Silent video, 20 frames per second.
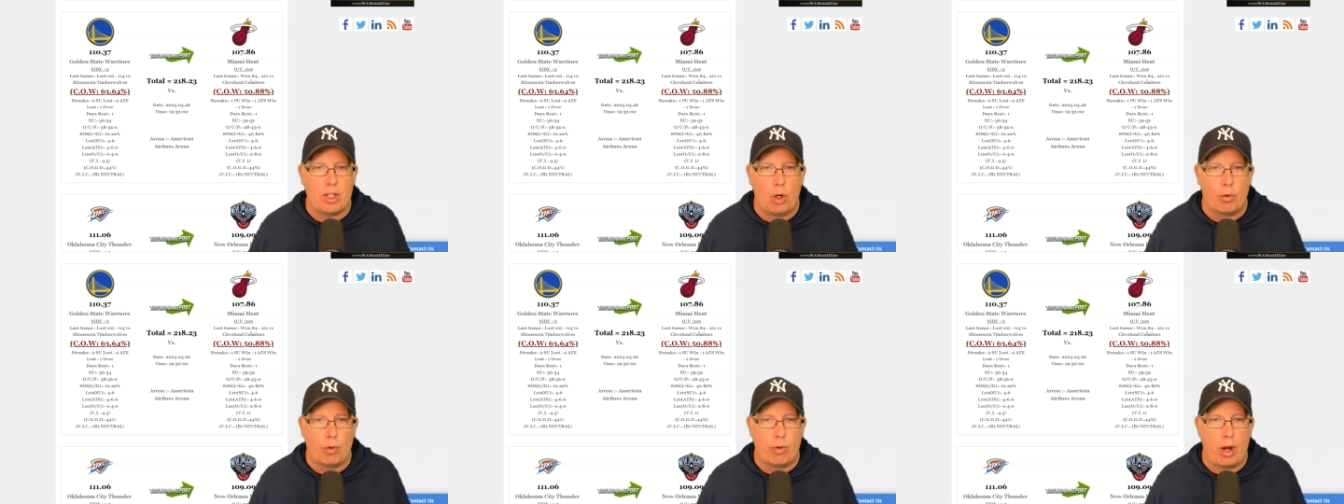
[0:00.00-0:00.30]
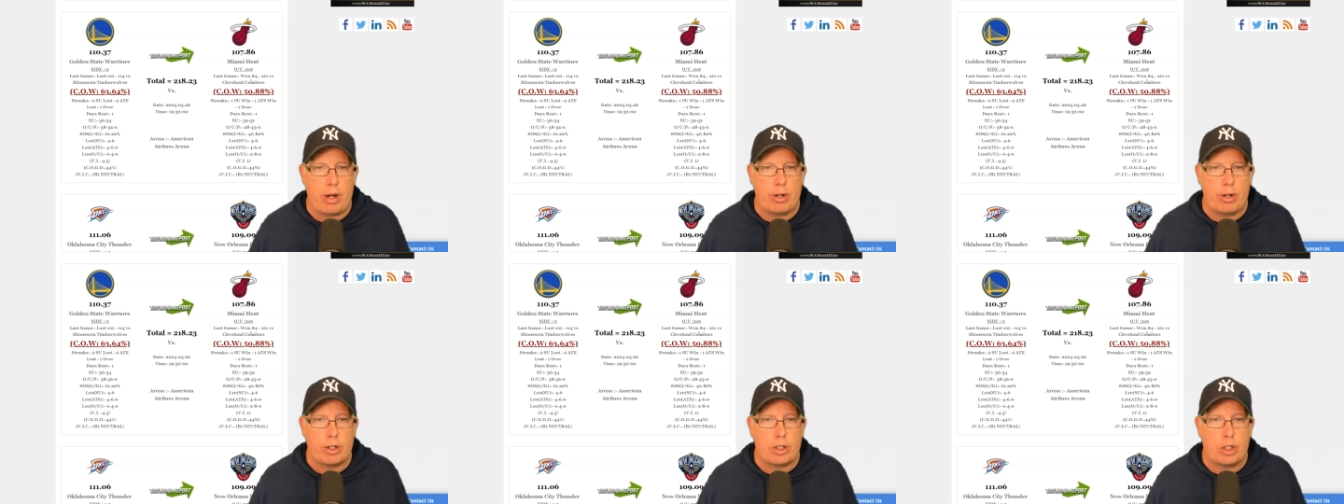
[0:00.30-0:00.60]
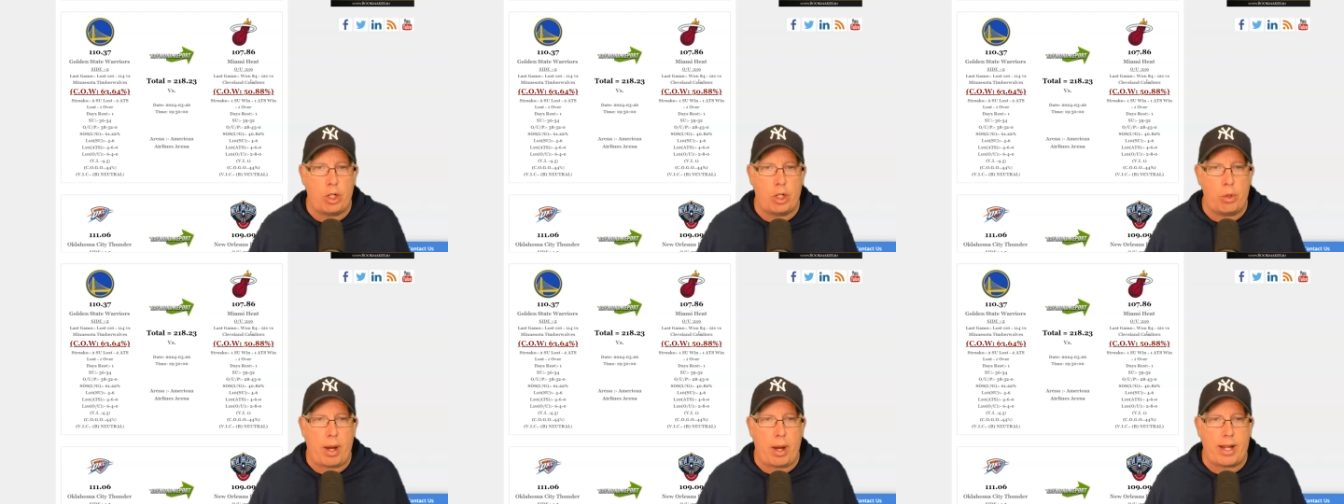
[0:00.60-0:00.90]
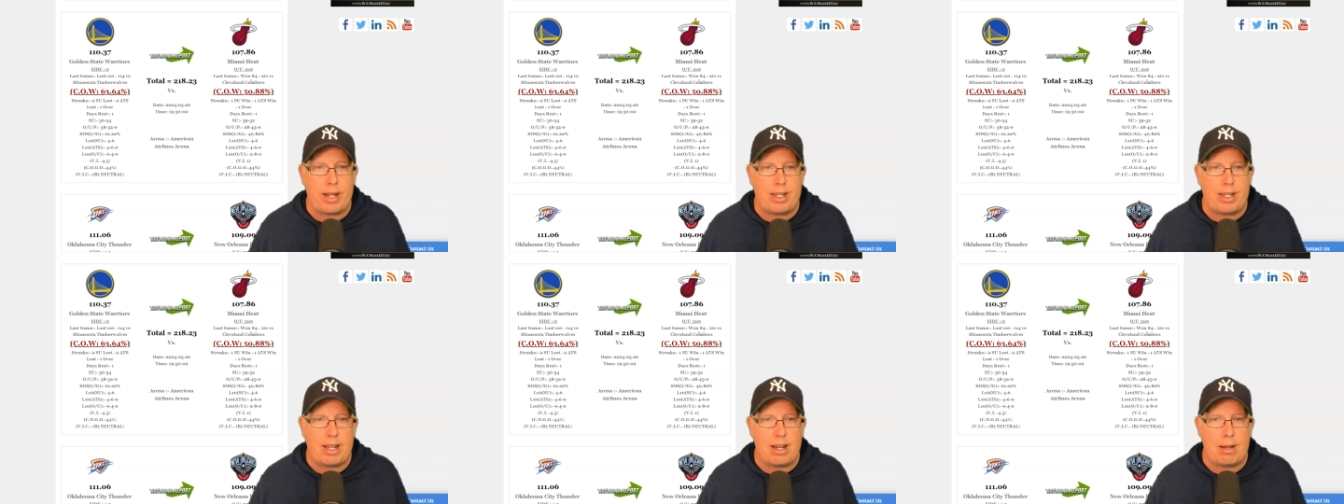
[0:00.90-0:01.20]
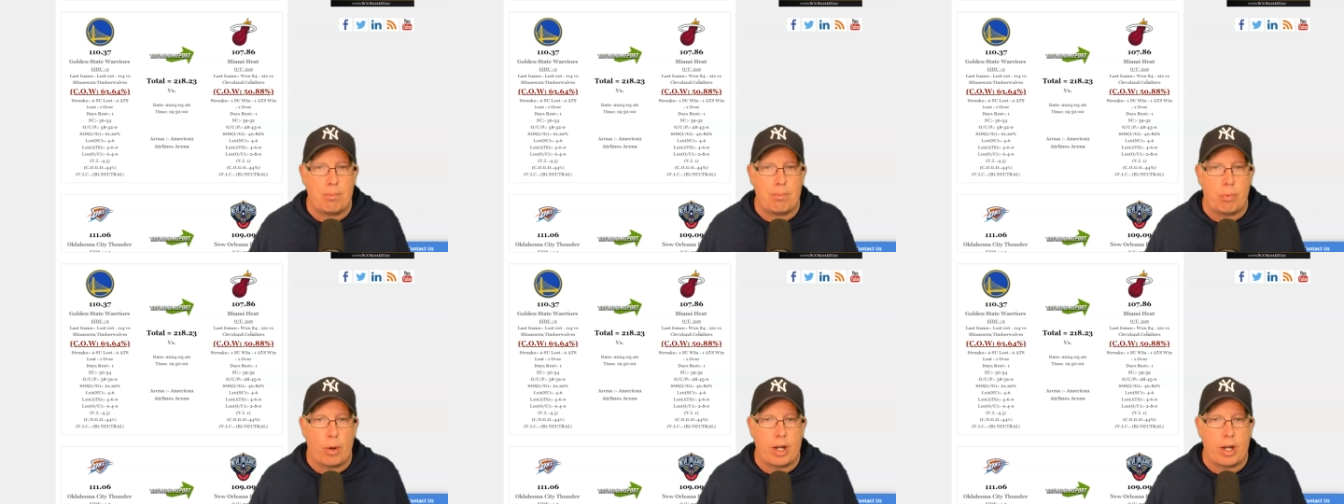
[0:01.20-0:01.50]
The over/under at
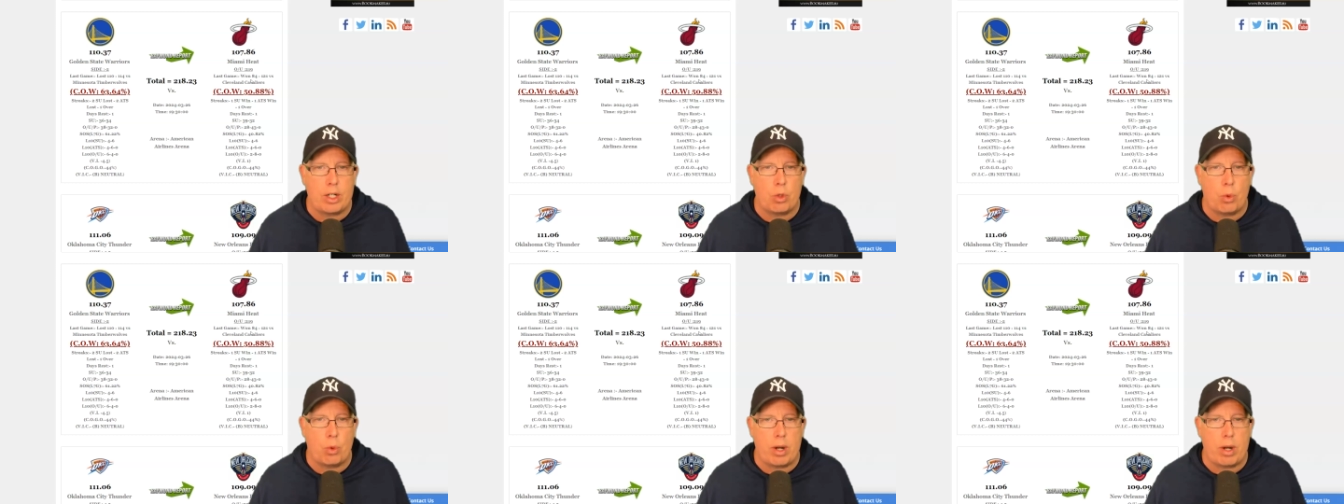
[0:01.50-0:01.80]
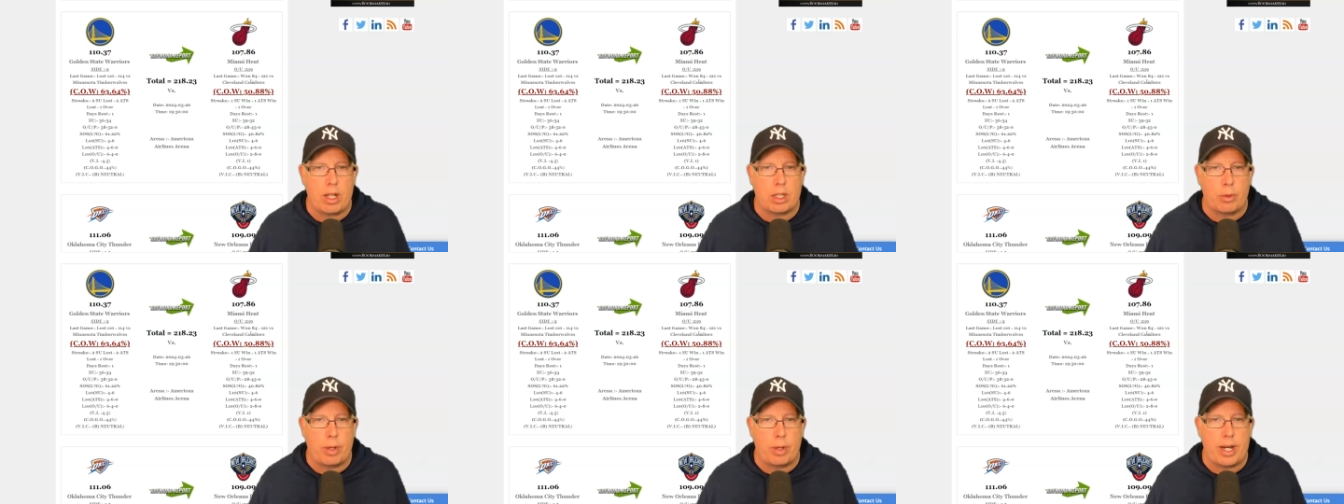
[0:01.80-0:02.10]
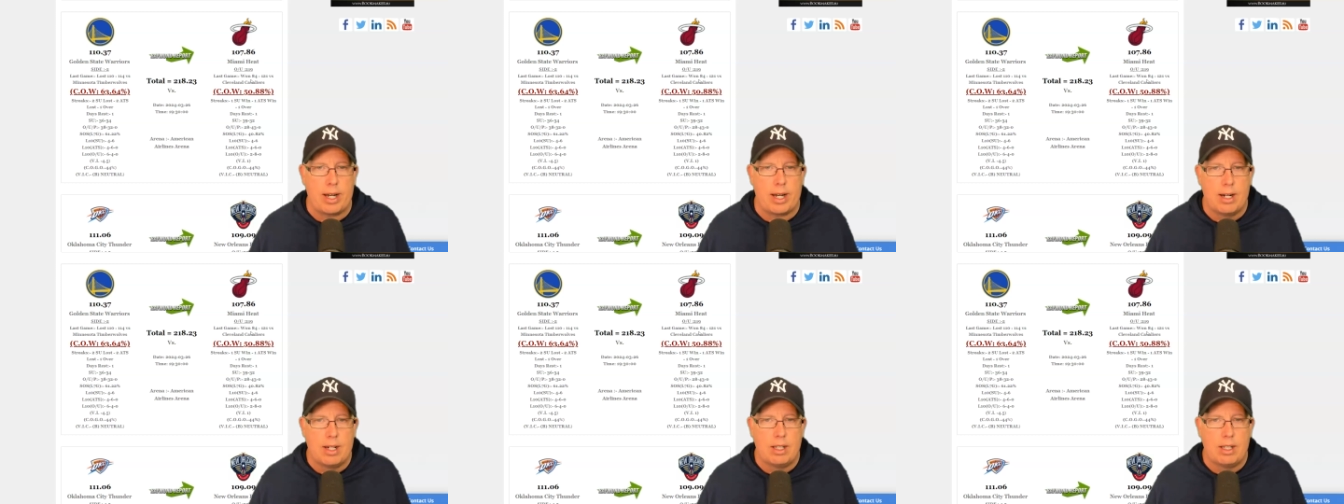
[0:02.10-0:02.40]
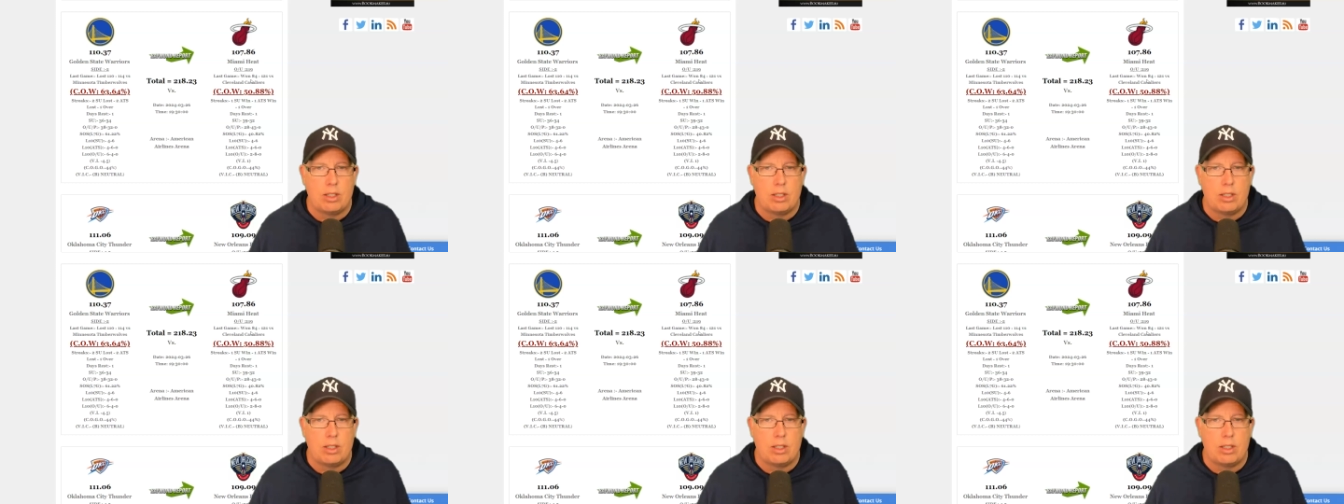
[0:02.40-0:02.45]
218.23.